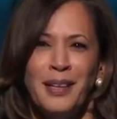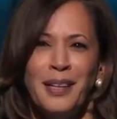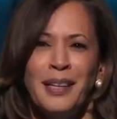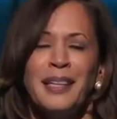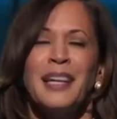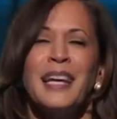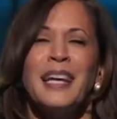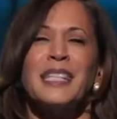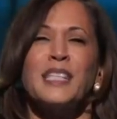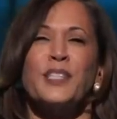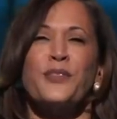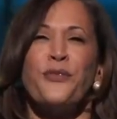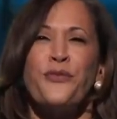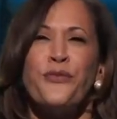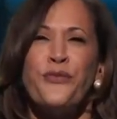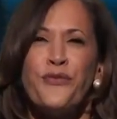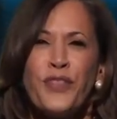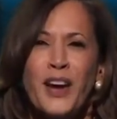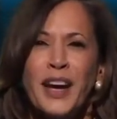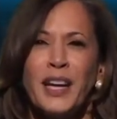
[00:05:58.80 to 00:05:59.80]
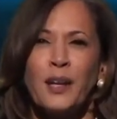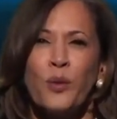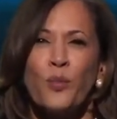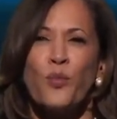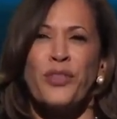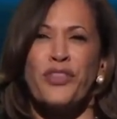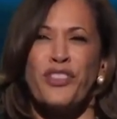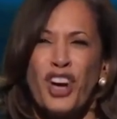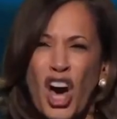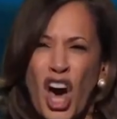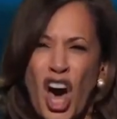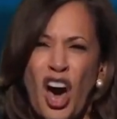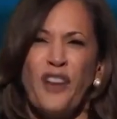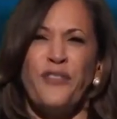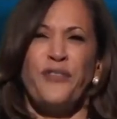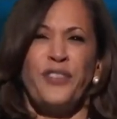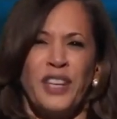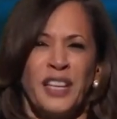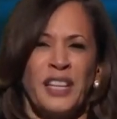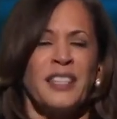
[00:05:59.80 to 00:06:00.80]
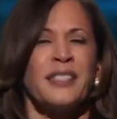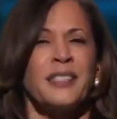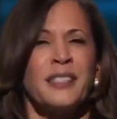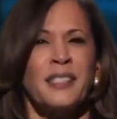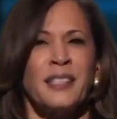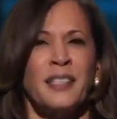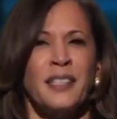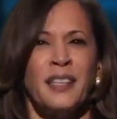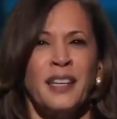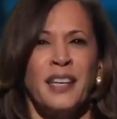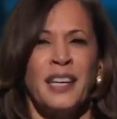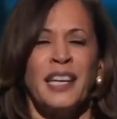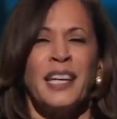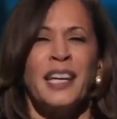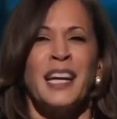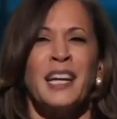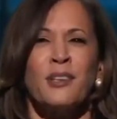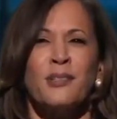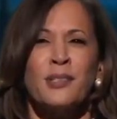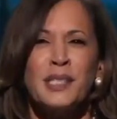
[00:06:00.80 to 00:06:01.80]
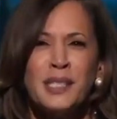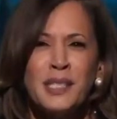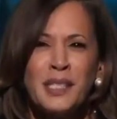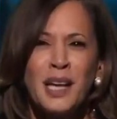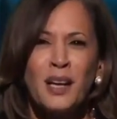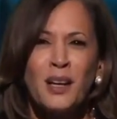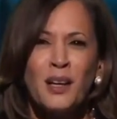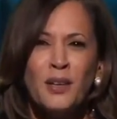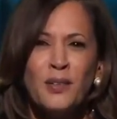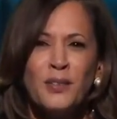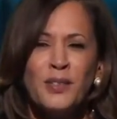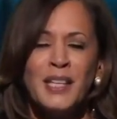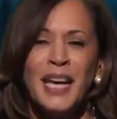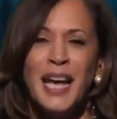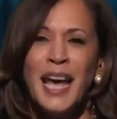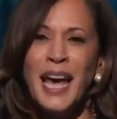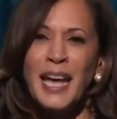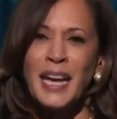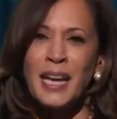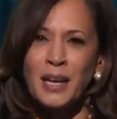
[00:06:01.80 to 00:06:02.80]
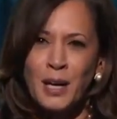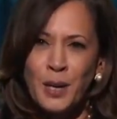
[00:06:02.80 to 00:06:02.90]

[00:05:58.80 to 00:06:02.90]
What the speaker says: Let's fight with confidence in ourselves and a